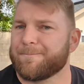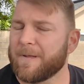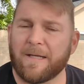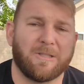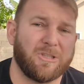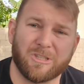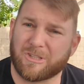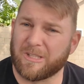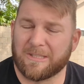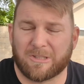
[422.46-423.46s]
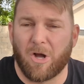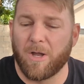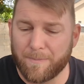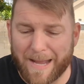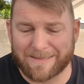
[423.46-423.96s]
it just it's
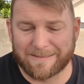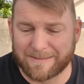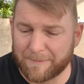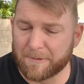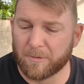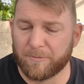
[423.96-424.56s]
gone back to typical